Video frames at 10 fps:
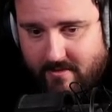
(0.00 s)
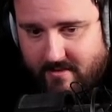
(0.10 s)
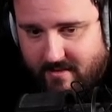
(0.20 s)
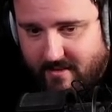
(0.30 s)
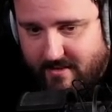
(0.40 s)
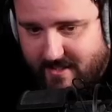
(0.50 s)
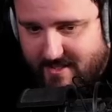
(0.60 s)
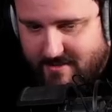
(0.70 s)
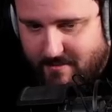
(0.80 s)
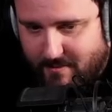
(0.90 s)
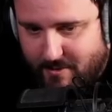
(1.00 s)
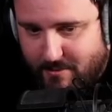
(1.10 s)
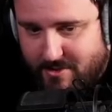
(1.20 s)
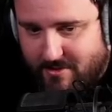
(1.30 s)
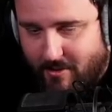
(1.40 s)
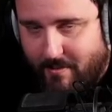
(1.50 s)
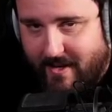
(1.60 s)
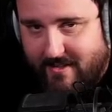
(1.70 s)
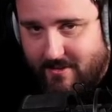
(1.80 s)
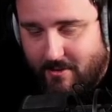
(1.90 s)
There's a huge drawback
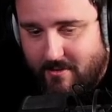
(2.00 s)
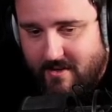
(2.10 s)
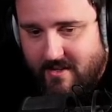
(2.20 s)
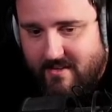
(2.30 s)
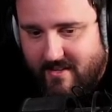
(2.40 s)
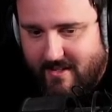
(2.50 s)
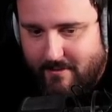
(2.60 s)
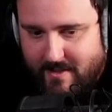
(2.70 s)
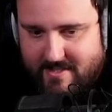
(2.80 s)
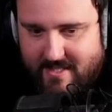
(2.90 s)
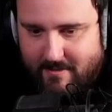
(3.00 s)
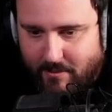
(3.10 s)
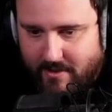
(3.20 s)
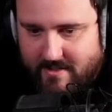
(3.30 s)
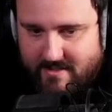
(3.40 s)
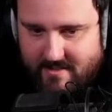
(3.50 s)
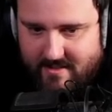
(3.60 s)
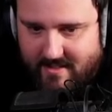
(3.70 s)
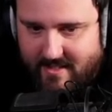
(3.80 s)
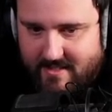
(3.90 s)
though. And you will see what it
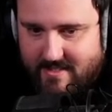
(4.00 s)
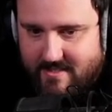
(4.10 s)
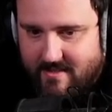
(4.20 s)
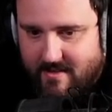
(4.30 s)
is.